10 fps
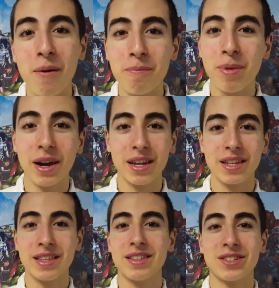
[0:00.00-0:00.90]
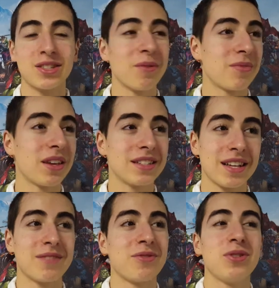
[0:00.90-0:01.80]
But there's some things
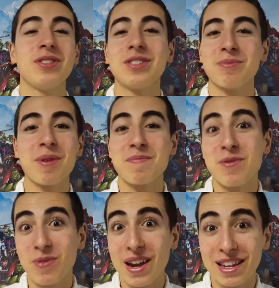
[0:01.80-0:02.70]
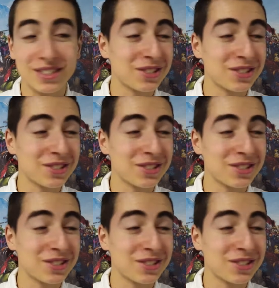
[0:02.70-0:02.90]
that really just make me rant.